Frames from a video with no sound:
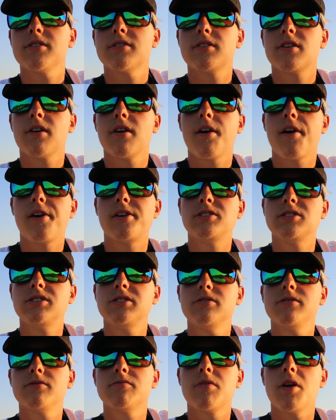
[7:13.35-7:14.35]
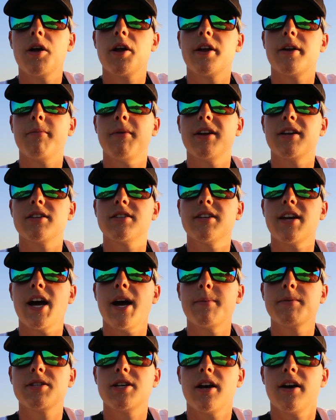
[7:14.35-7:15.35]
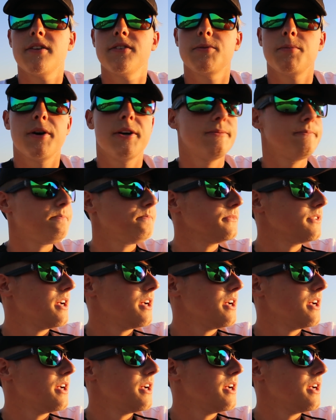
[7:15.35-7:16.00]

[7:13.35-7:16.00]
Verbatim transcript: us. Probably gonna make us capsize, but